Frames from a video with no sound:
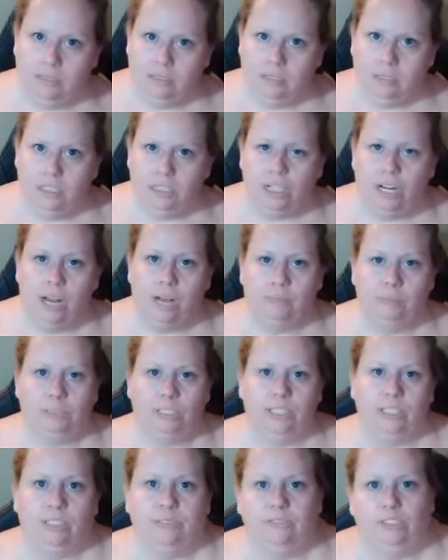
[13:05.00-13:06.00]
It helps
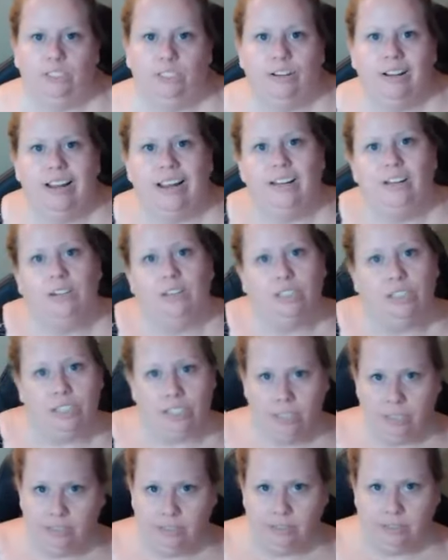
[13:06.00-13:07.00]
shift your
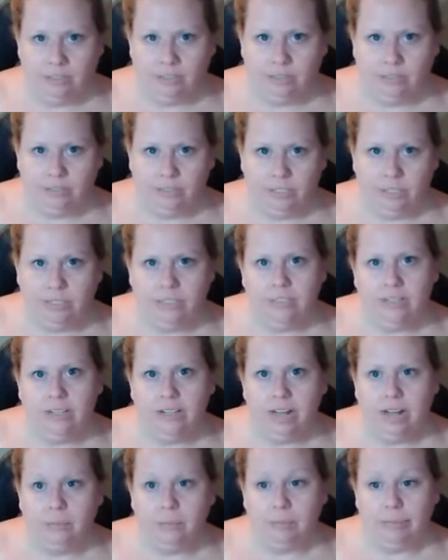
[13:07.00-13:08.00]
energy into
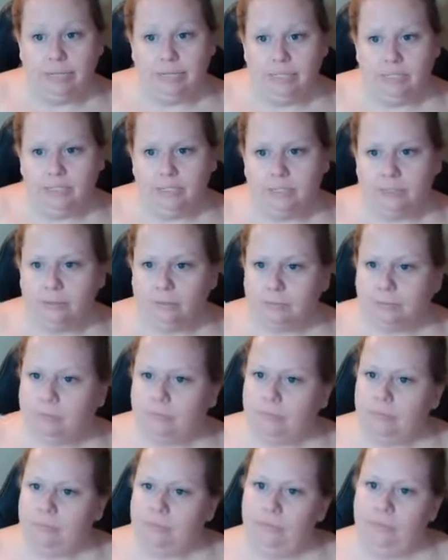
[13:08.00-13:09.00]
that place.
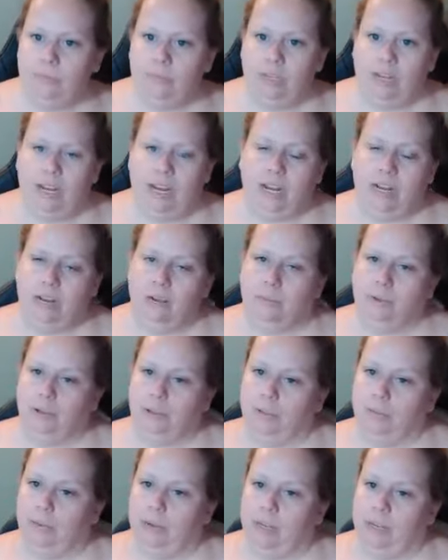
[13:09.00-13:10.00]
And number
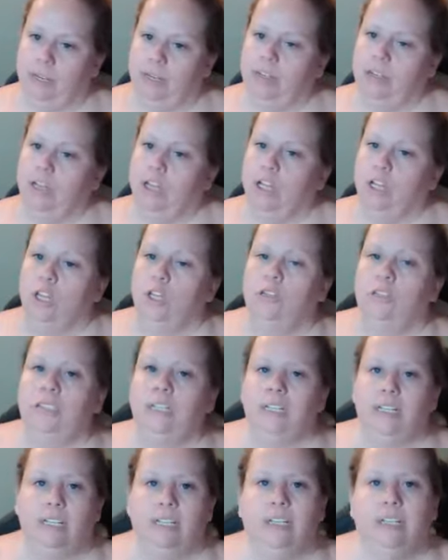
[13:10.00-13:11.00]
3, look
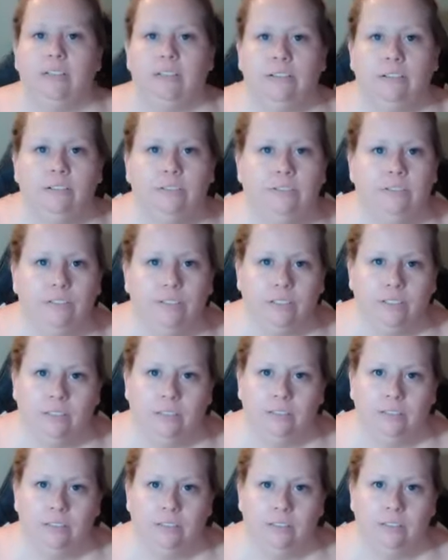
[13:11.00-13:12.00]
to give,
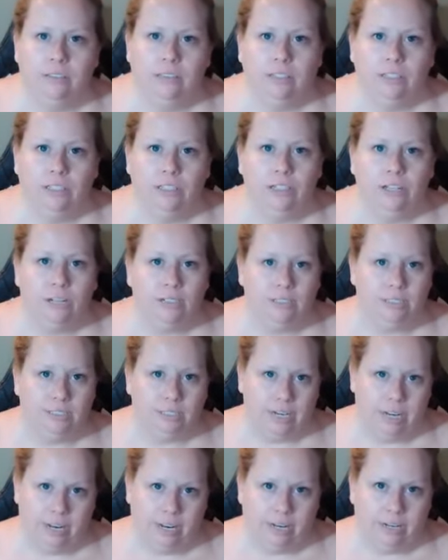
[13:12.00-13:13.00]
not to
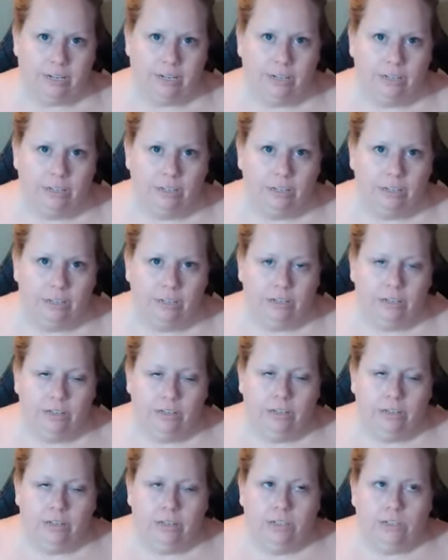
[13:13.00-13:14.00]
take.
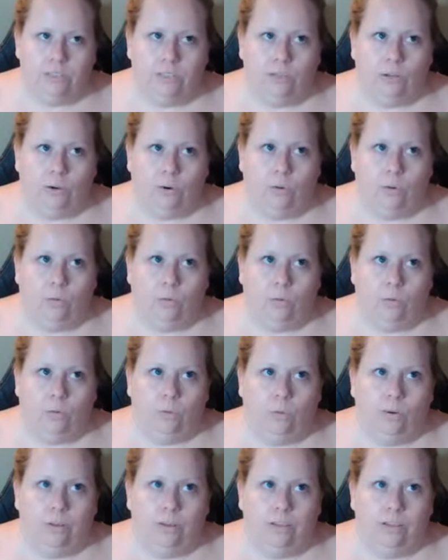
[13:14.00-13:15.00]

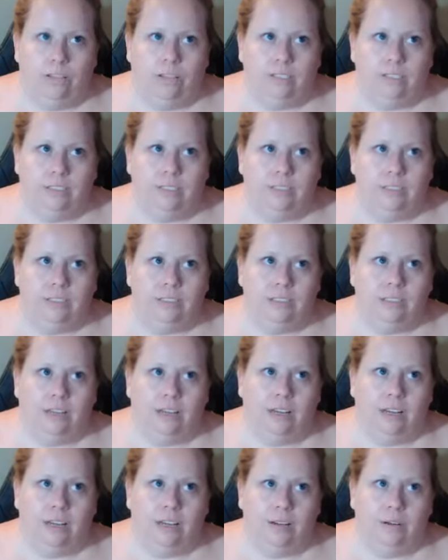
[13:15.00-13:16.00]
So this,
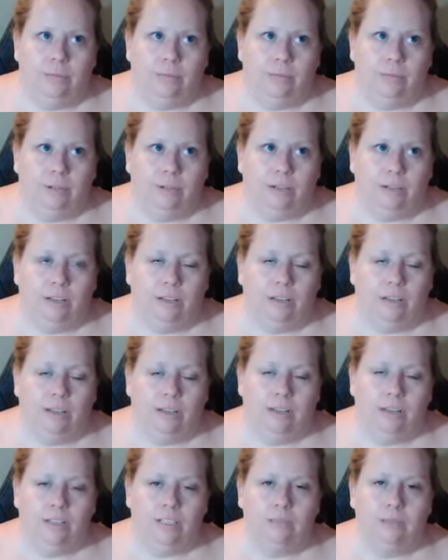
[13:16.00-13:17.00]

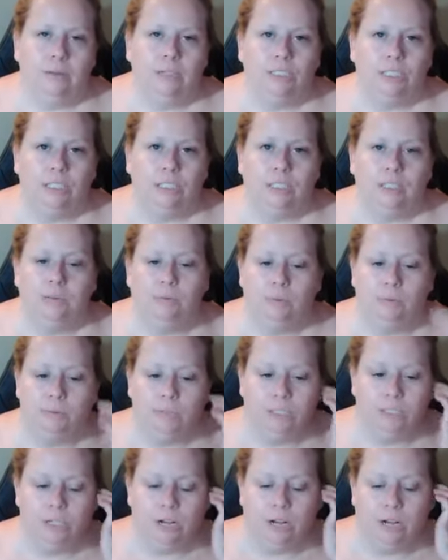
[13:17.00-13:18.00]
especially when
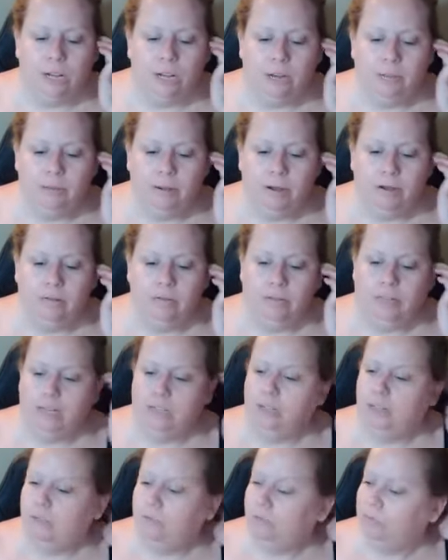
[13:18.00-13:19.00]
we're talking about,
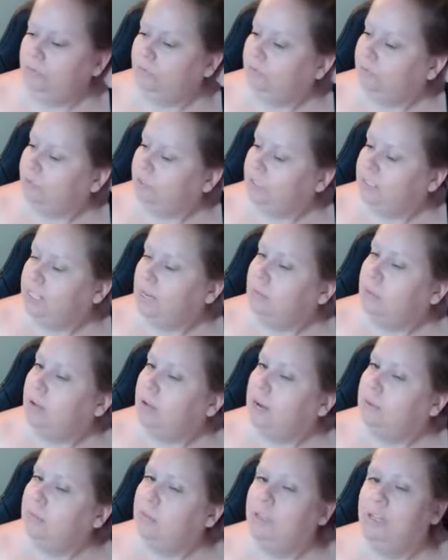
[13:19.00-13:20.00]
like, for example,
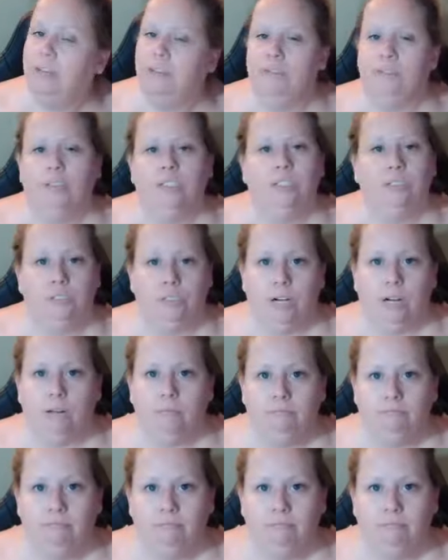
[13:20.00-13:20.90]
I'm looking for a new job.